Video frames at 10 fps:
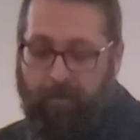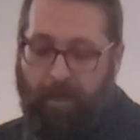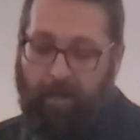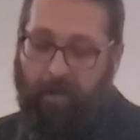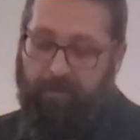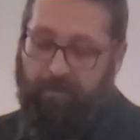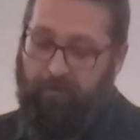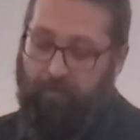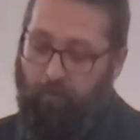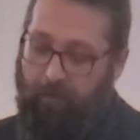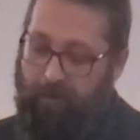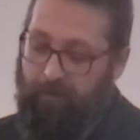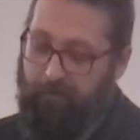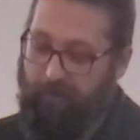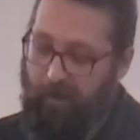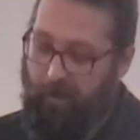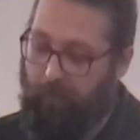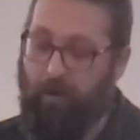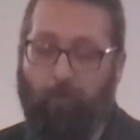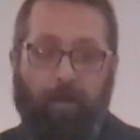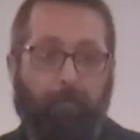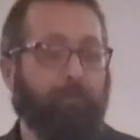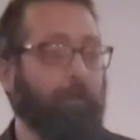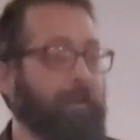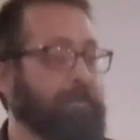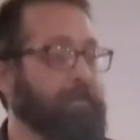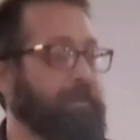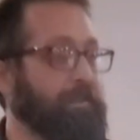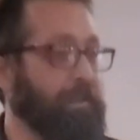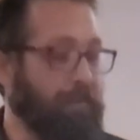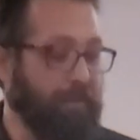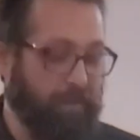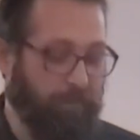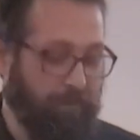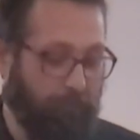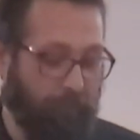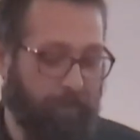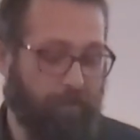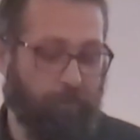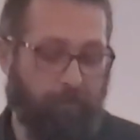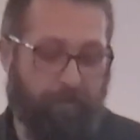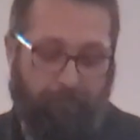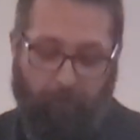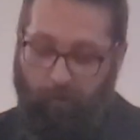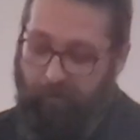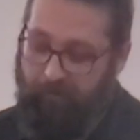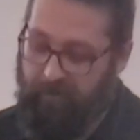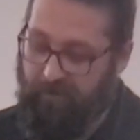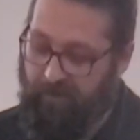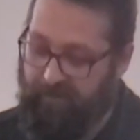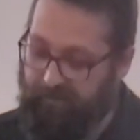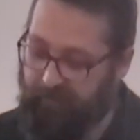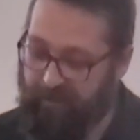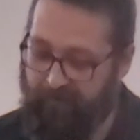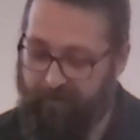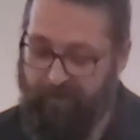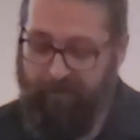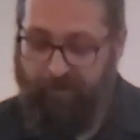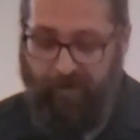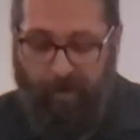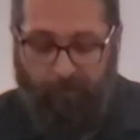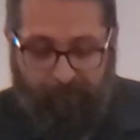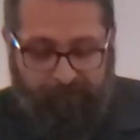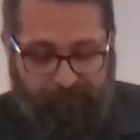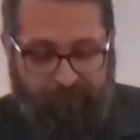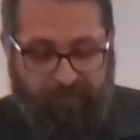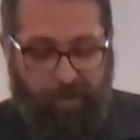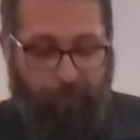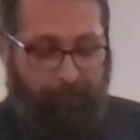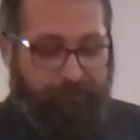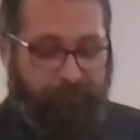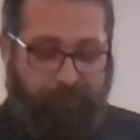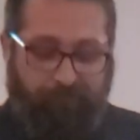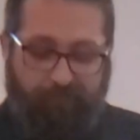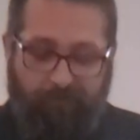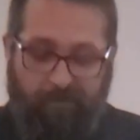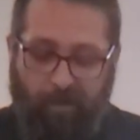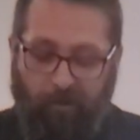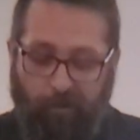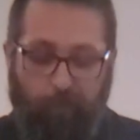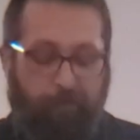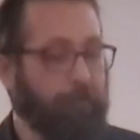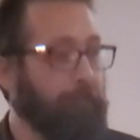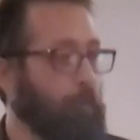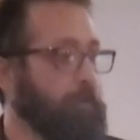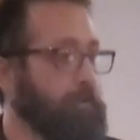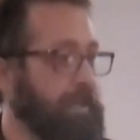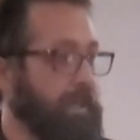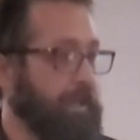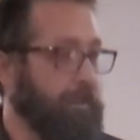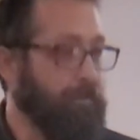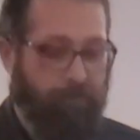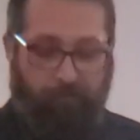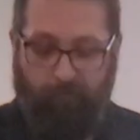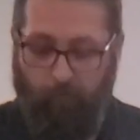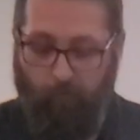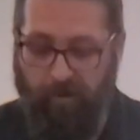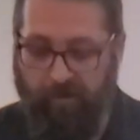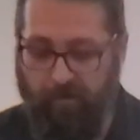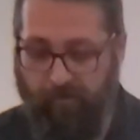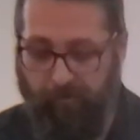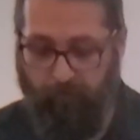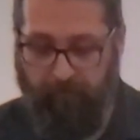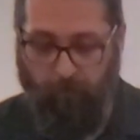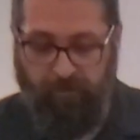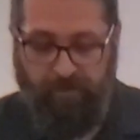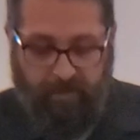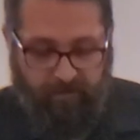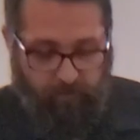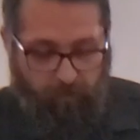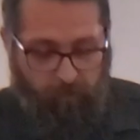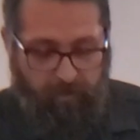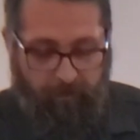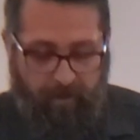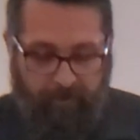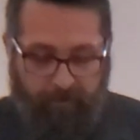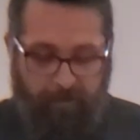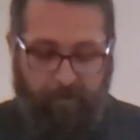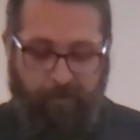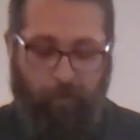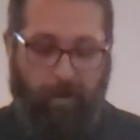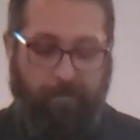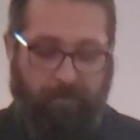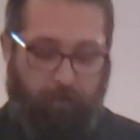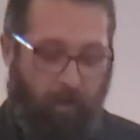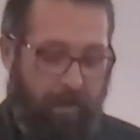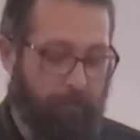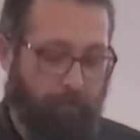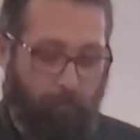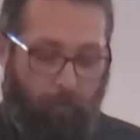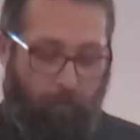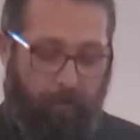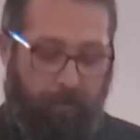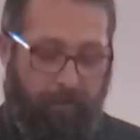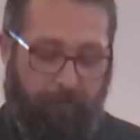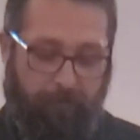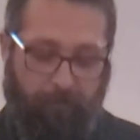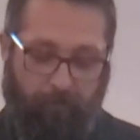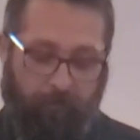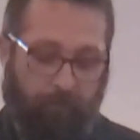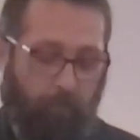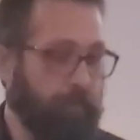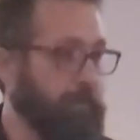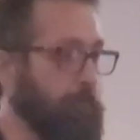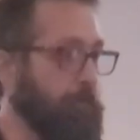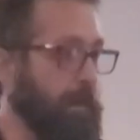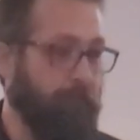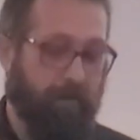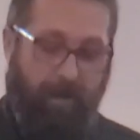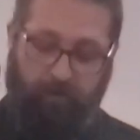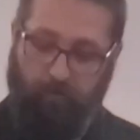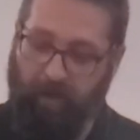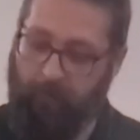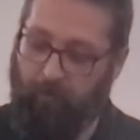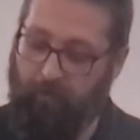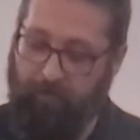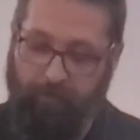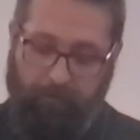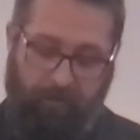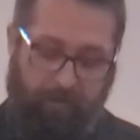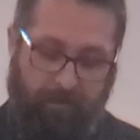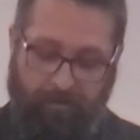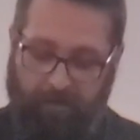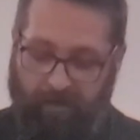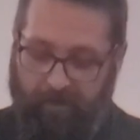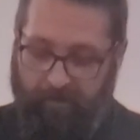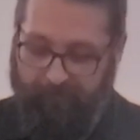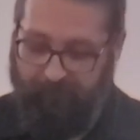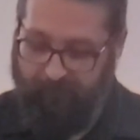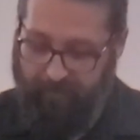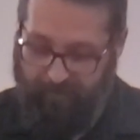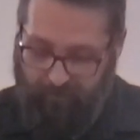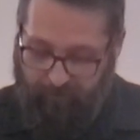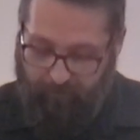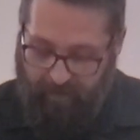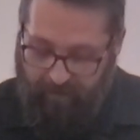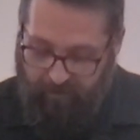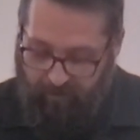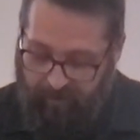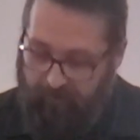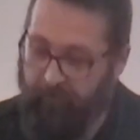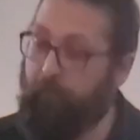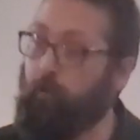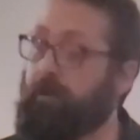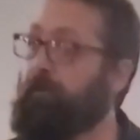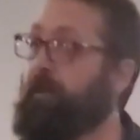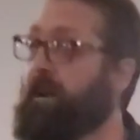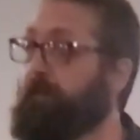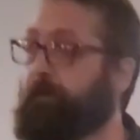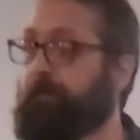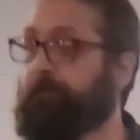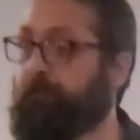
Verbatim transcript: And uh, so this morning, uh, buckle up, friends, because I think this one's a really good one for all of us collectively. Um, so, Luke 14, 1 through 14 is what we'll be reading. Go ahead and swipe, or if you're old school and have an actual Bible with you, uh, it's on page 1145